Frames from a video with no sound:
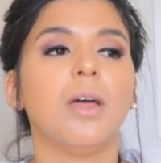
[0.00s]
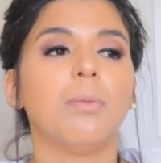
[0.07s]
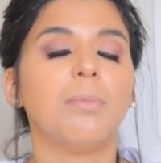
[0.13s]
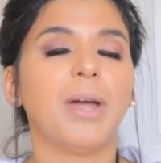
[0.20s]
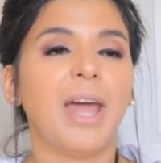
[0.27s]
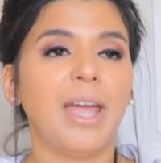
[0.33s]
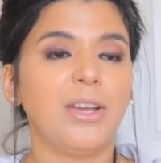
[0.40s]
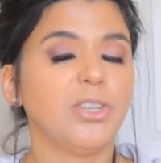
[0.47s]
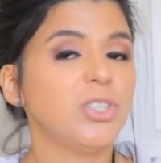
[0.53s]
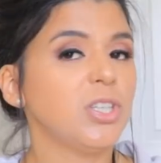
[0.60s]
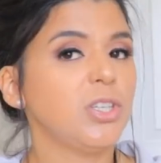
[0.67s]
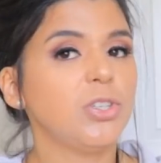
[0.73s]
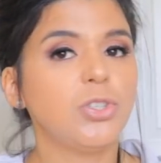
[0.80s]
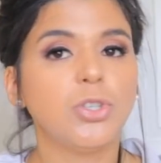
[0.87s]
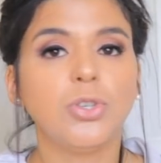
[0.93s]
But I
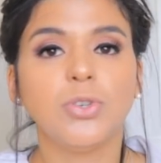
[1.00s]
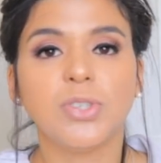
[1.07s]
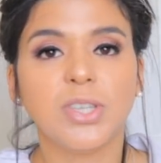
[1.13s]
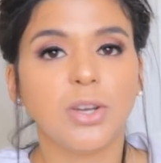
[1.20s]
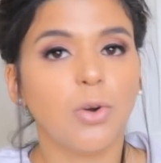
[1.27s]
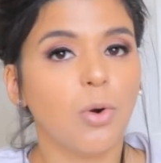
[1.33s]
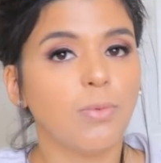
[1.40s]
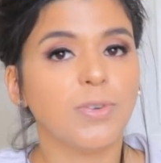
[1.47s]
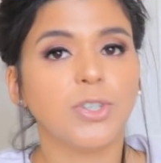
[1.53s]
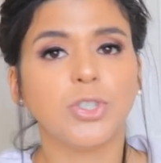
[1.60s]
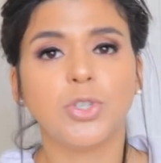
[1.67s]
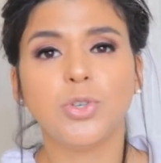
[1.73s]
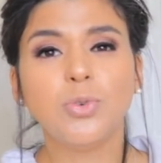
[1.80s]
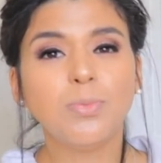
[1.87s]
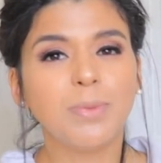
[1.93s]
continued to use it over
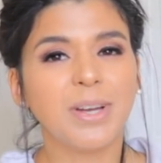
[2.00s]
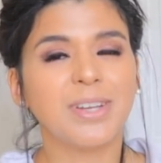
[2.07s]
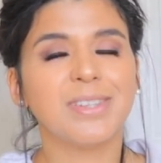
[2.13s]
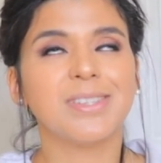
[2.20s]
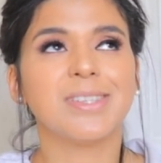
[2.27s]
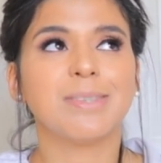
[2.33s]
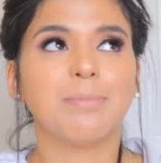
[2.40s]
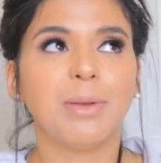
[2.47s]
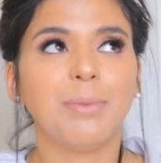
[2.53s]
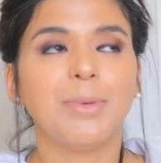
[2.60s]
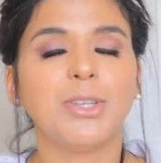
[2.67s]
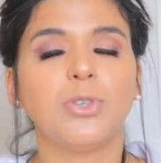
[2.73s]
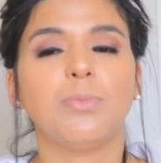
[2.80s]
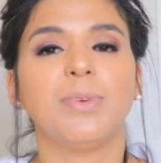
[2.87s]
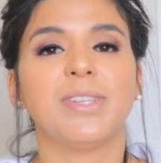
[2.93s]
two months,
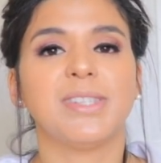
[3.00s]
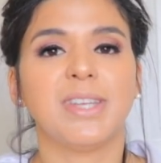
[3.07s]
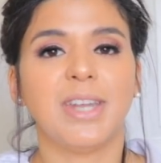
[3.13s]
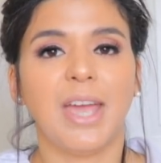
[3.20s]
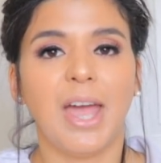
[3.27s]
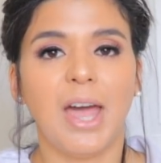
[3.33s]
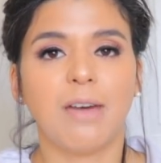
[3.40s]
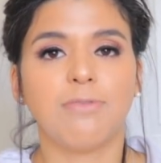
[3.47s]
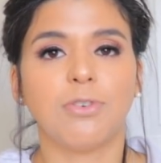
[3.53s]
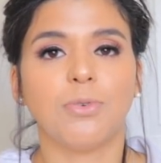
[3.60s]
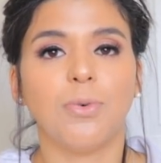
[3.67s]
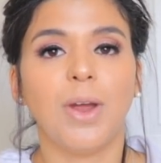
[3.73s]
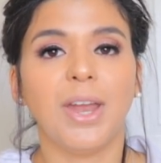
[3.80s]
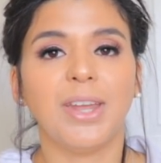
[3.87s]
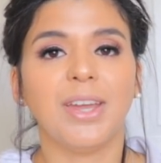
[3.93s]
maybe two months and a half
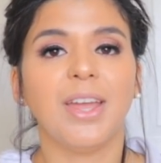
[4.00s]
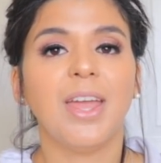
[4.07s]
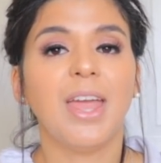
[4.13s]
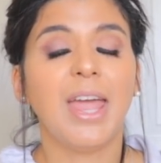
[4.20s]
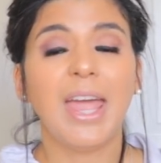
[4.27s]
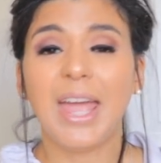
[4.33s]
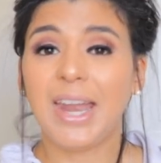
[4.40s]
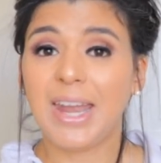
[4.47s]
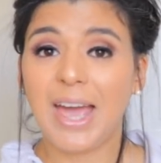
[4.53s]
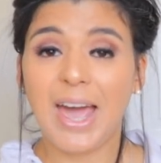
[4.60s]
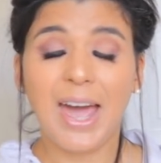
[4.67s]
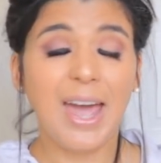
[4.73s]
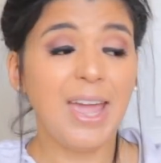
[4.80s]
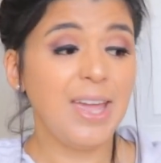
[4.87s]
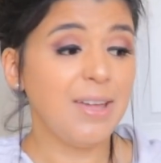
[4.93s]
already. And
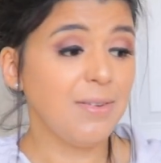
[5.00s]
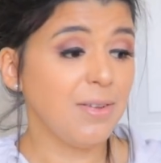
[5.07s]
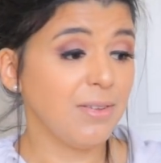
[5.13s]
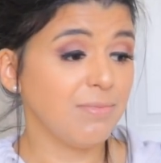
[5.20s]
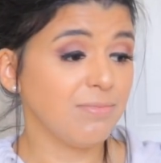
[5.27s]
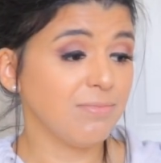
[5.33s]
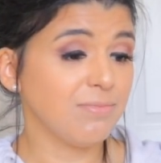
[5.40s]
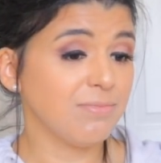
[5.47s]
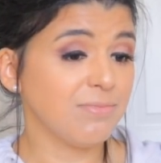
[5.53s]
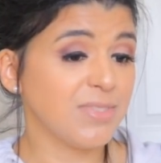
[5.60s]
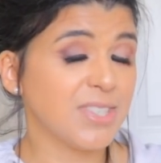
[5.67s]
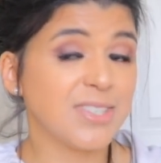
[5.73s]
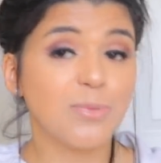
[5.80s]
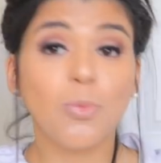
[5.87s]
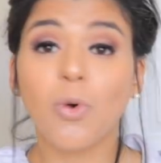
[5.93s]
I
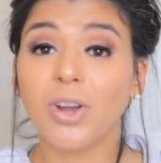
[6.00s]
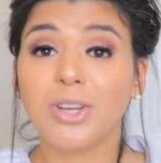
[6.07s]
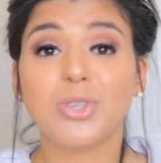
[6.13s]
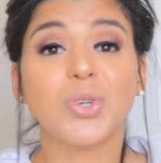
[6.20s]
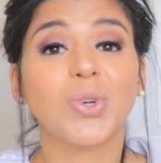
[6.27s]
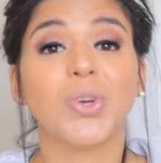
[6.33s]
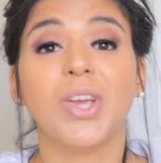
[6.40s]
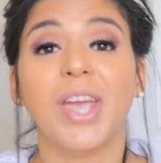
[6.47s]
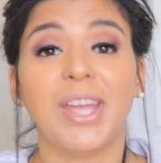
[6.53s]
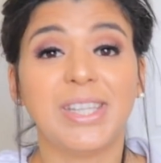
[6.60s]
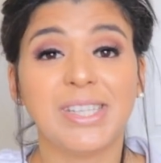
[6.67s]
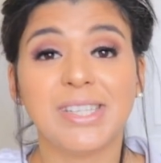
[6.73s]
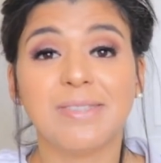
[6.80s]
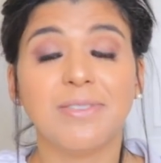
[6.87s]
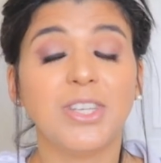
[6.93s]
just wanted to create
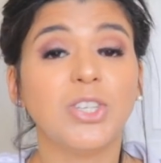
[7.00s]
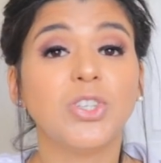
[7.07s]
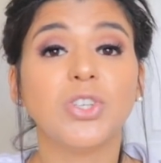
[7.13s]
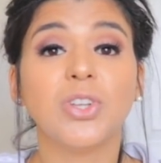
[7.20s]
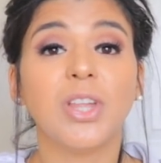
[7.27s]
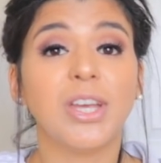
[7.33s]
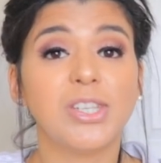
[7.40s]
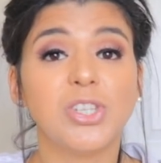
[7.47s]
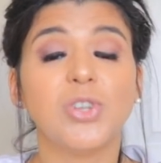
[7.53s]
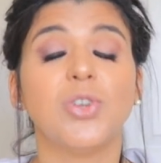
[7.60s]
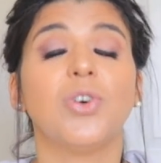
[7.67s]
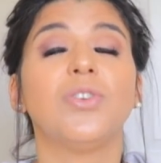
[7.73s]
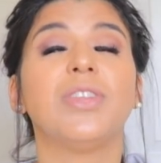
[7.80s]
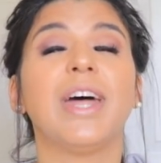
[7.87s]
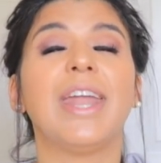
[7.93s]
this video to let you
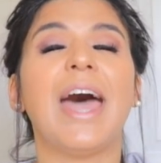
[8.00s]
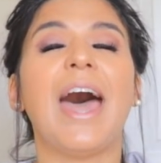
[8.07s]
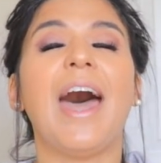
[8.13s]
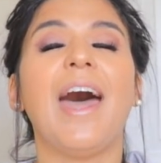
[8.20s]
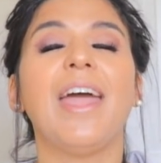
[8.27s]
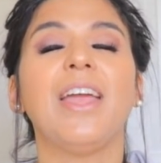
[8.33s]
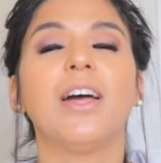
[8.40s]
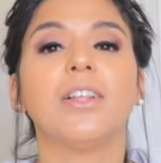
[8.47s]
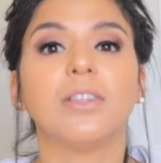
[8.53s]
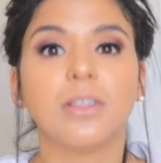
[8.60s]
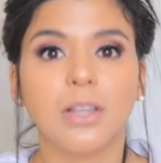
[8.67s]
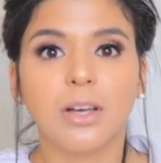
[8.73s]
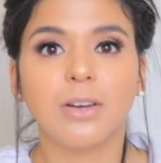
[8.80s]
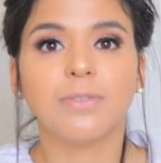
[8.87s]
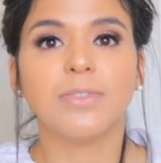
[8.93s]
know that I
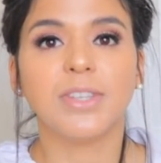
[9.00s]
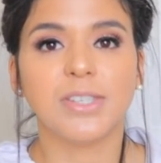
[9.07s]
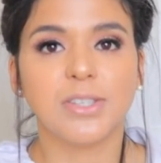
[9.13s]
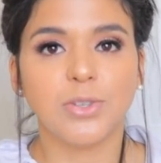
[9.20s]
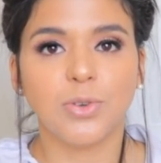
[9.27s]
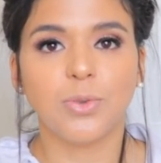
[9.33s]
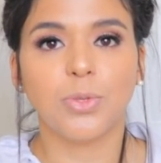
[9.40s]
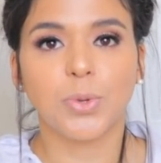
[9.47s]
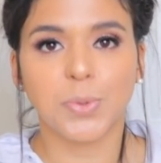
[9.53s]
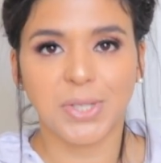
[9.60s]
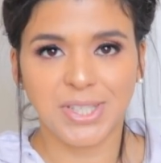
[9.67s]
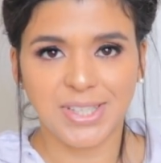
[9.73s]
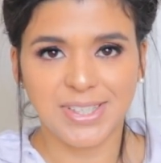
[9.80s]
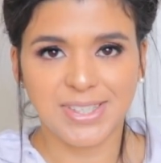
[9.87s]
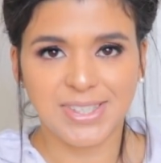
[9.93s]
love this new
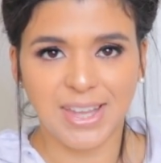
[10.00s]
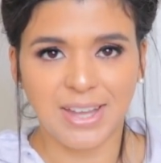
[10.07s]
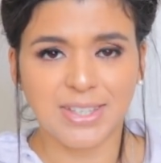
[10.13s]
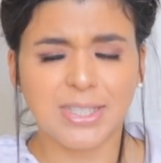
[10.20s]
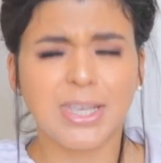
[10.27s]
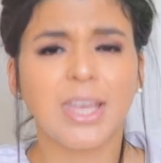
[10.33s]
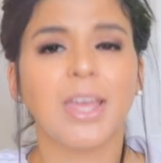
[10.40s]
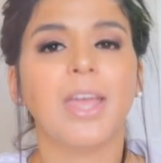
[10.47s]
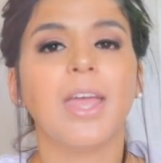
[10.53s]
three D set.